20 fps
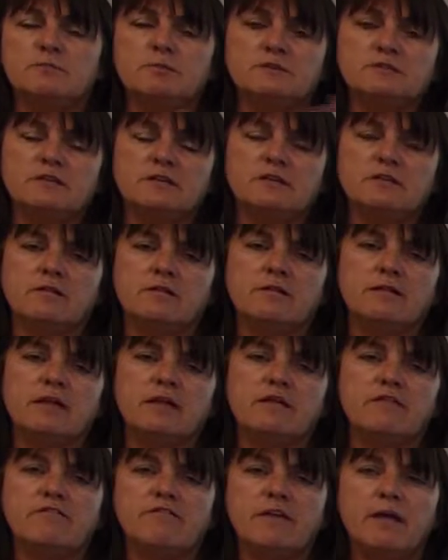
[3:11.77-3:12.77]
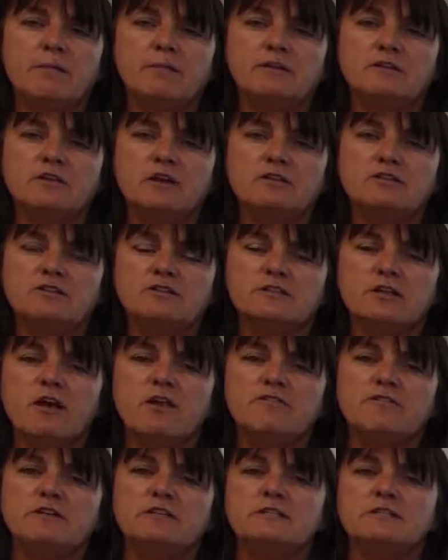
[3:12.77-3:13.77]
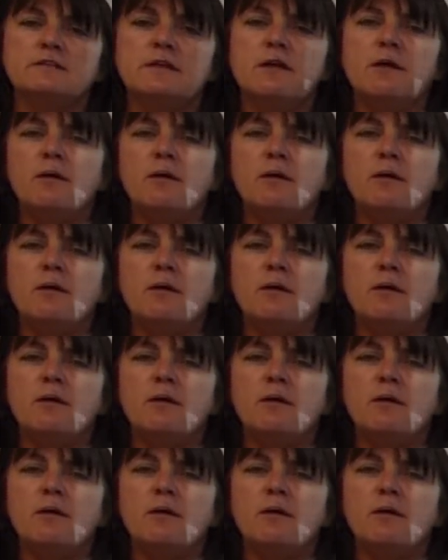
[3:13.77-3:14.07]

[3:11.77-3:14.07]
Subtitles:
particularly in a family doctor's office,